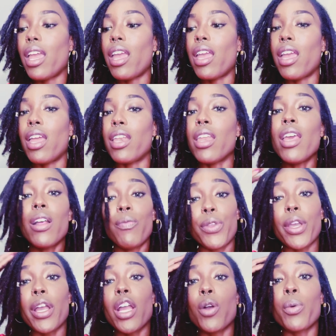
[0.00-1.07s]
and
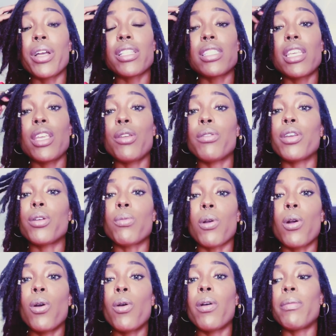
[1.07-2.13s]
your hair will continue to
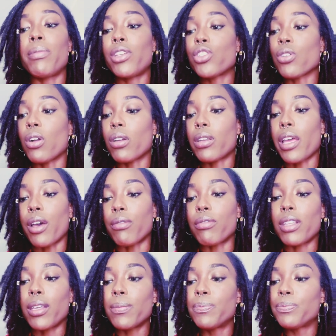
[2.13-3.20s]
grow and be strong and
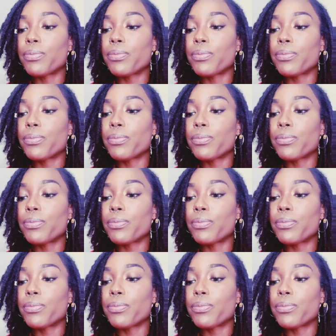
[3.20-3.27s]
healthy.